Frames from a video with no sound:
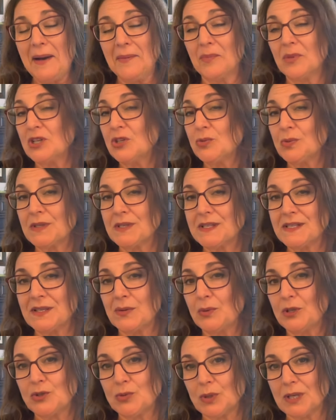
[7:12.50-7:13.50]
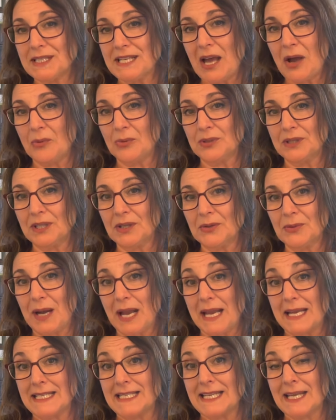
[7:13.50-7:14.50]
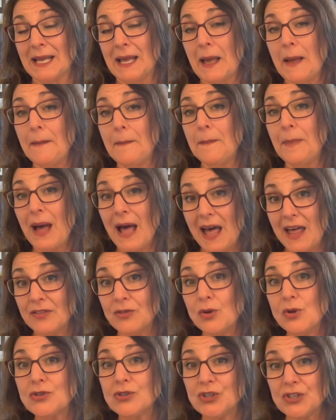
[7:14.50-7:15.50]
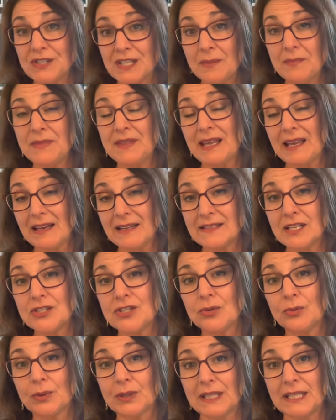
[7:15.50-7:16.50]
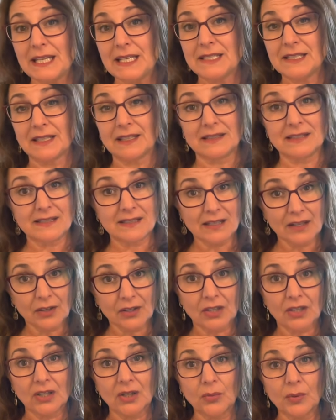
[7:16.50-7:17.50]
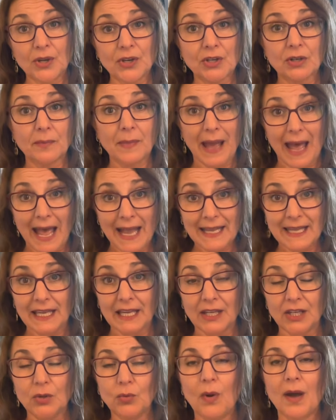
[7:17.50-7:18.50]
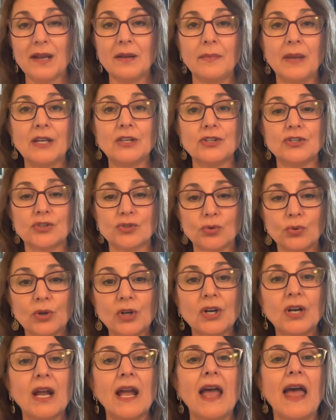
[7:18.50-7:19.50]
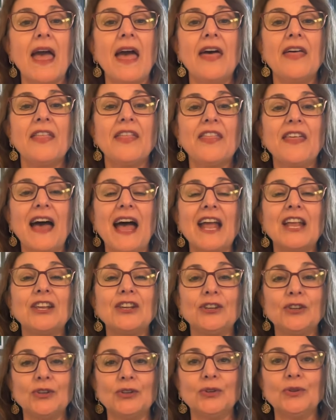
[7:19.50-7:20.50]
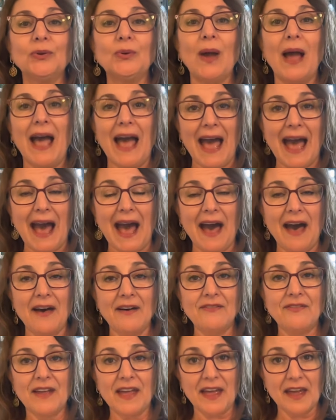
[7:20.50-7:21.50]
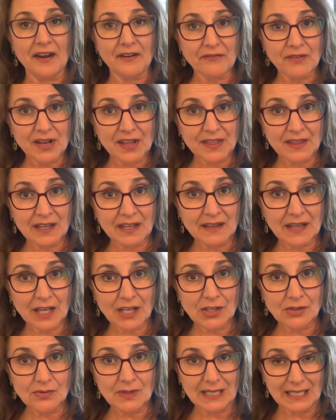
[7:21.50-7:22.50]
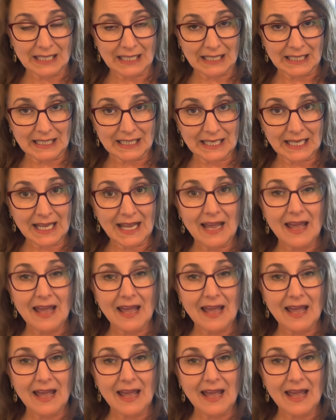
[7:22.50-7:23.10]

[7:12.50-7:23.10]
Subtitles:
which worked out really great. But those are some things that you really need to consider when you're packing. You want to make sure that you have everything that you need